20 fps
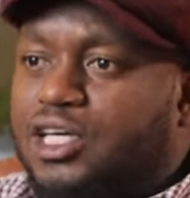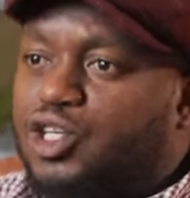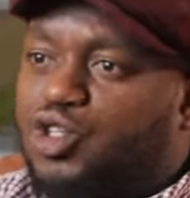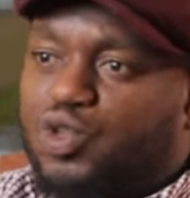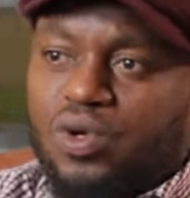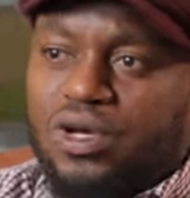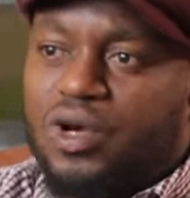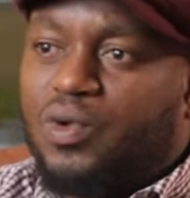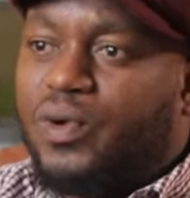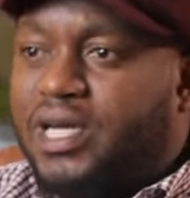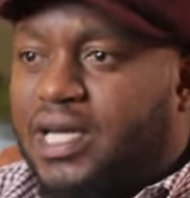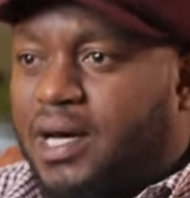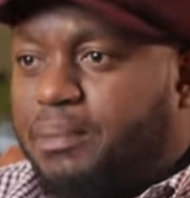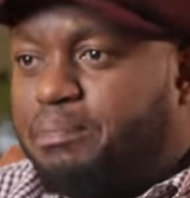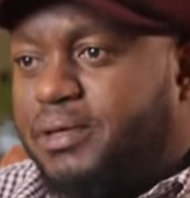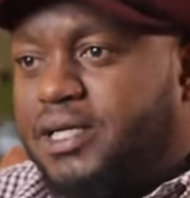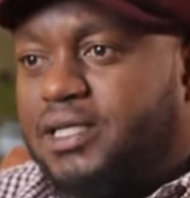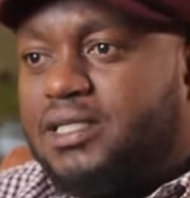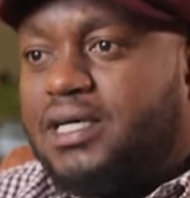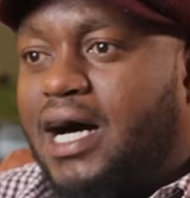Ishulewe na
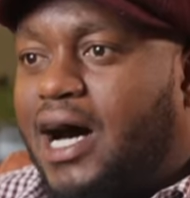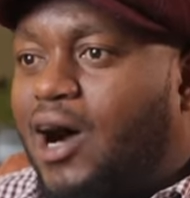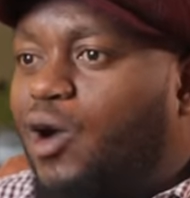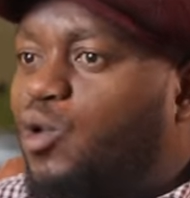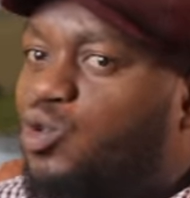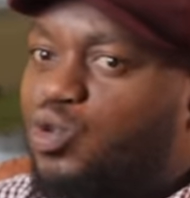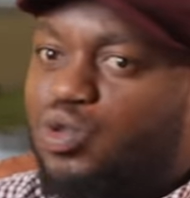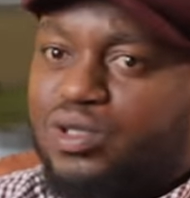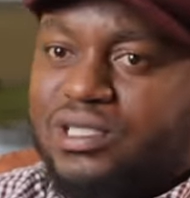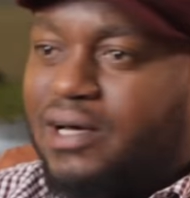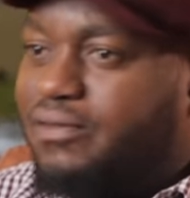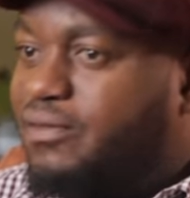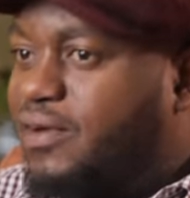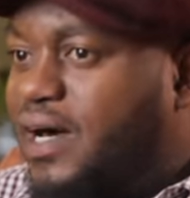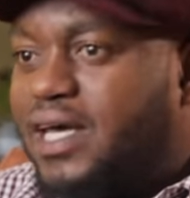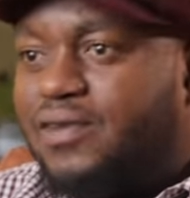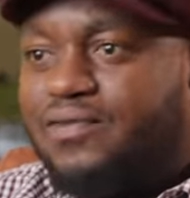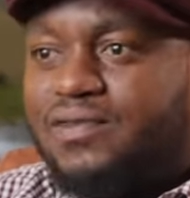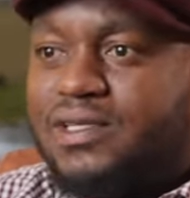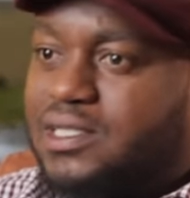Peter. How you
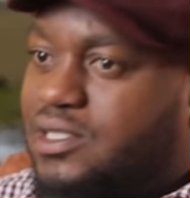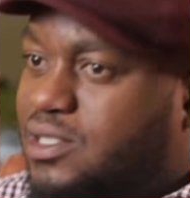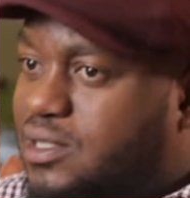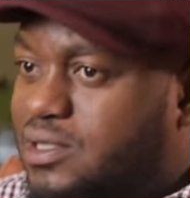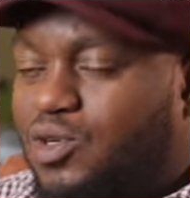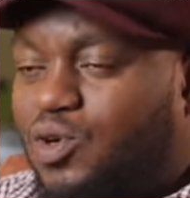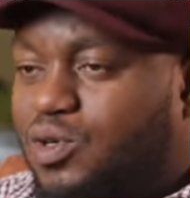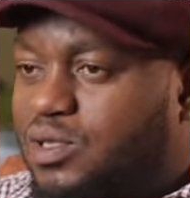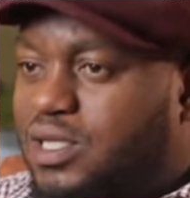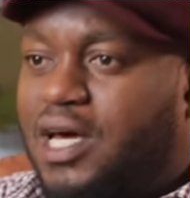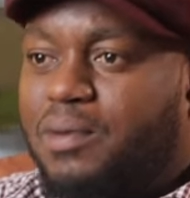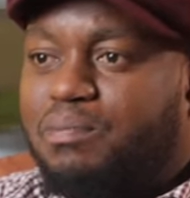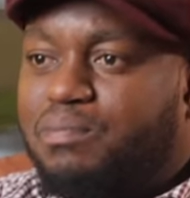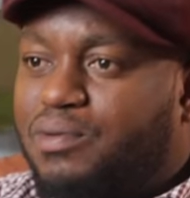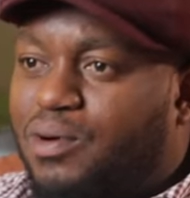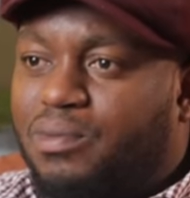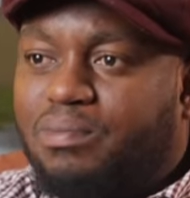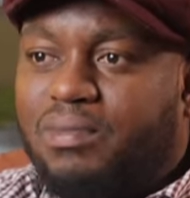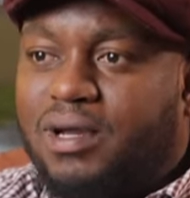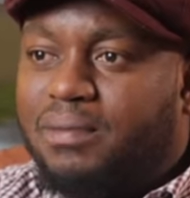survive, it's not their
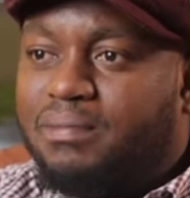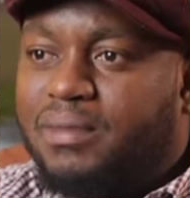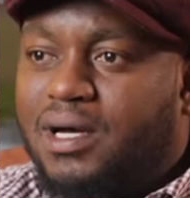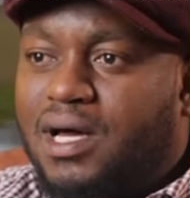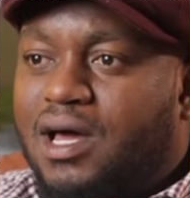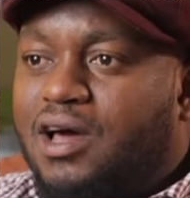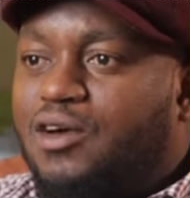problem.